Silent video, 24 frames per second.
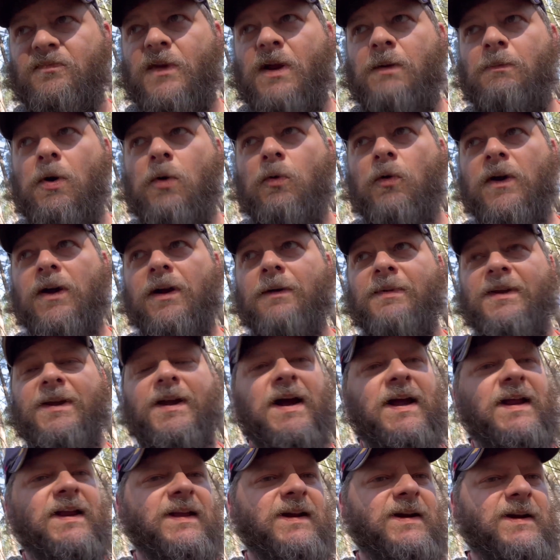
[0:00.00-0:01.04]
But we're going to be
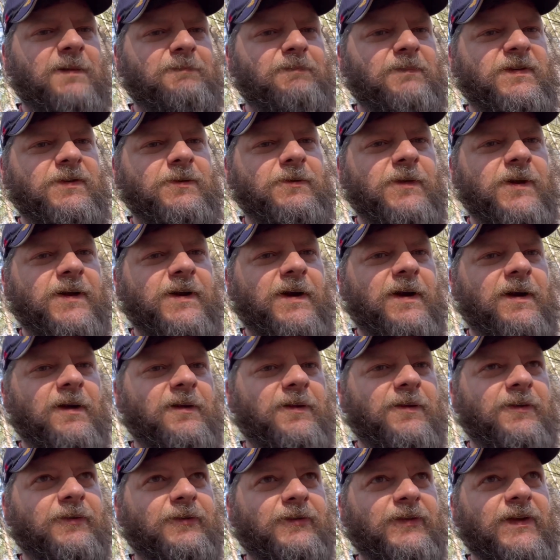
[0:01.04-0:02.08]
hiking up to
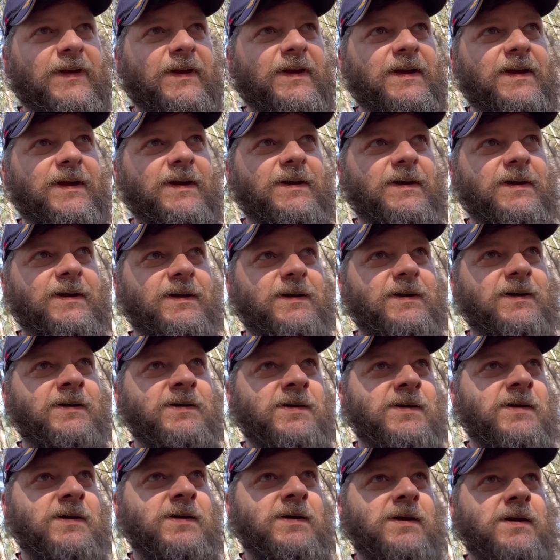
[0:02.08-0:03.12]
there. There's a
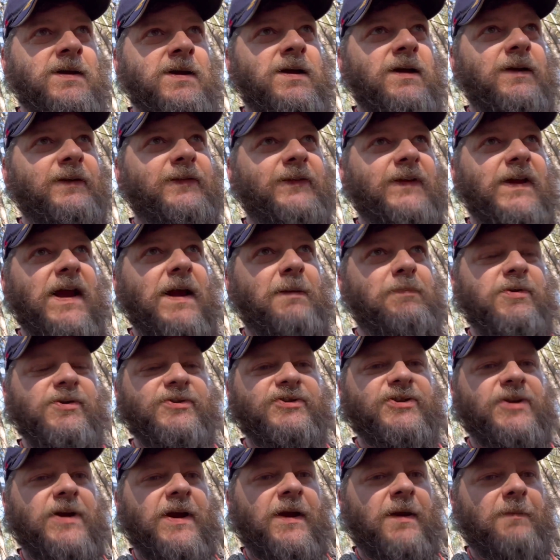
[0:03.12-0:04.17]

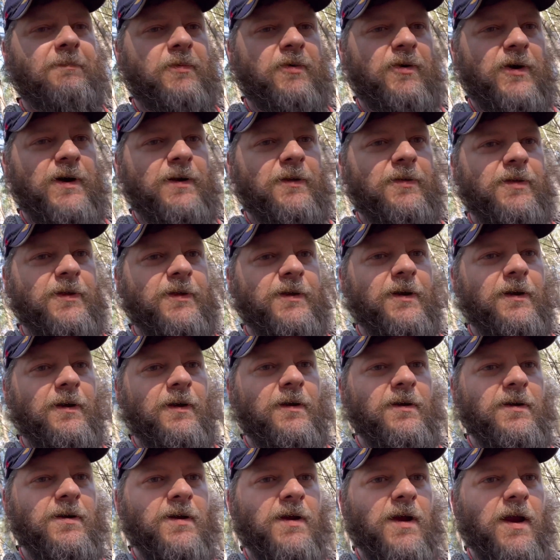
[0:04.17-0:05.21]
established campground
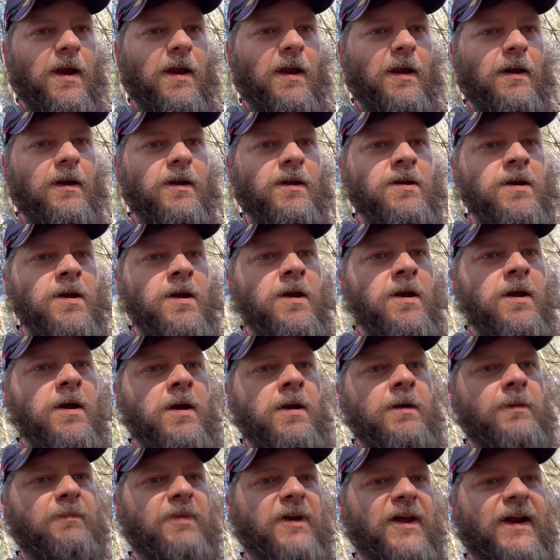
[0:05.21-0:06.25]
there, and
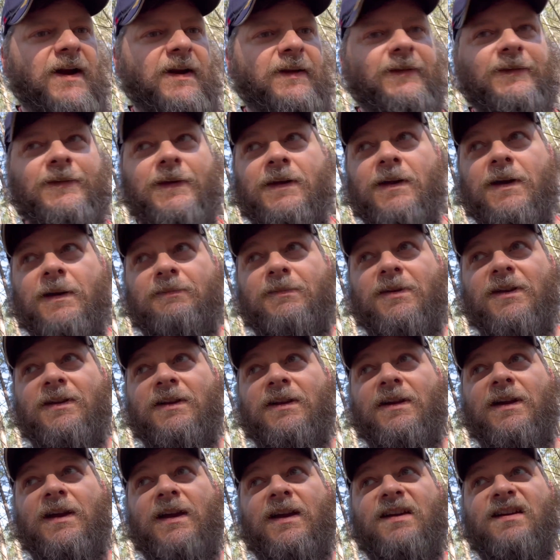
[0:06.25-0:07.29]
the plan is to get up to the
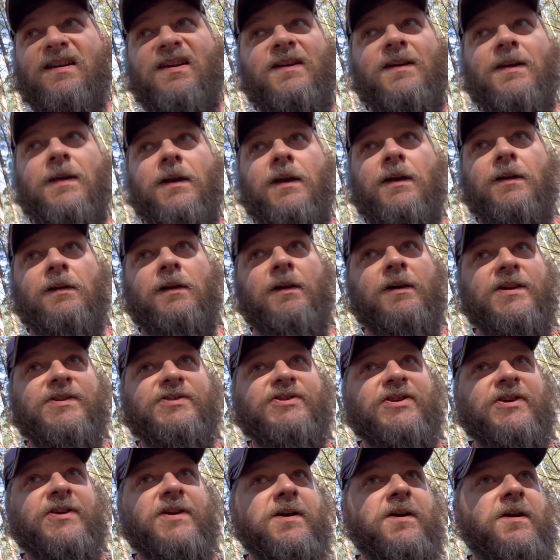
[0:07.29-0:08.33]
lake, eat
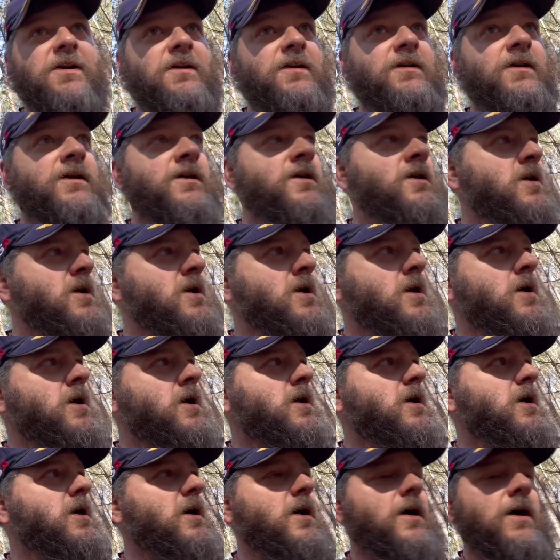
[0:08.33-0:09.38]
lunch there.
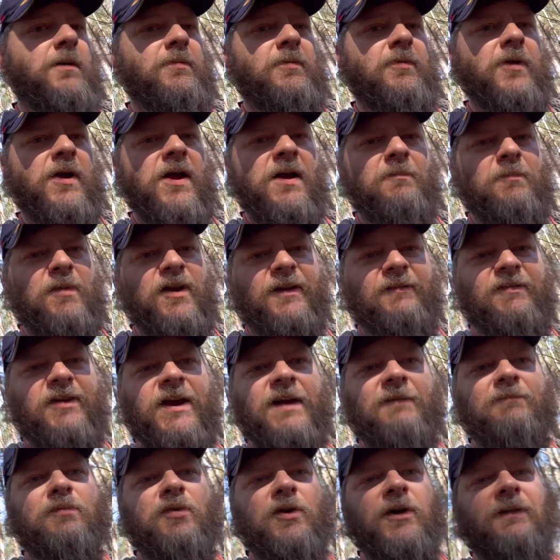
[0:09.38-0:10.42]
I believe they
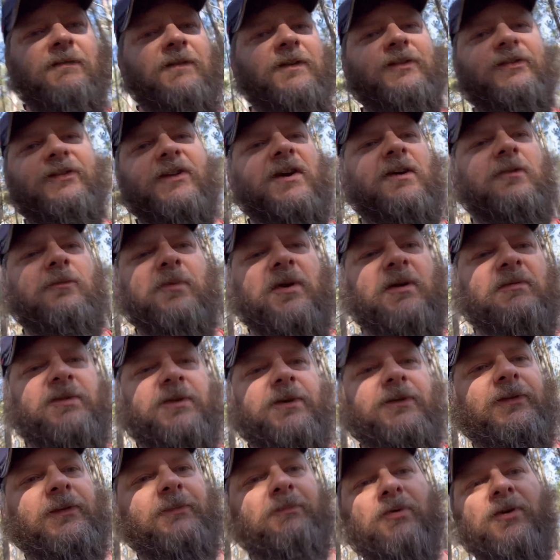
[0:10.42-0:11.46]
have privies there. We'll probably
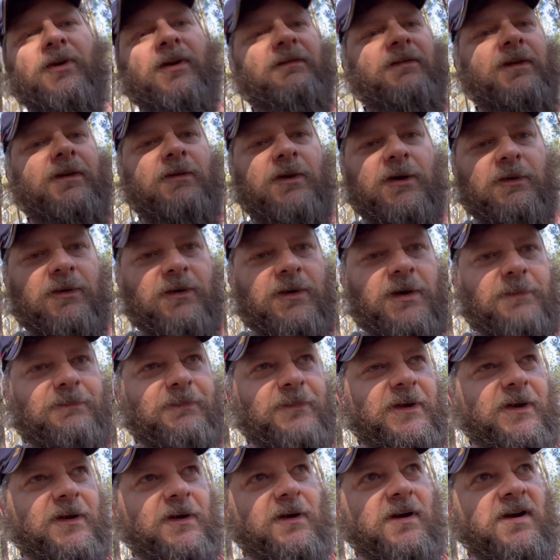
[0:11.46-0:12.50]
use a privy while we're up
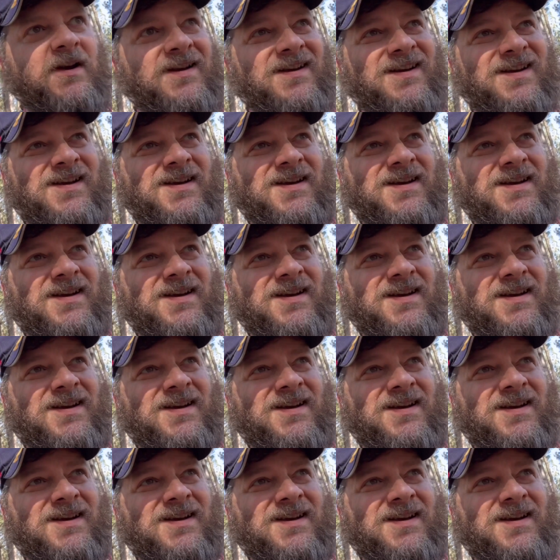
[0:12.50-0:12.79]
there.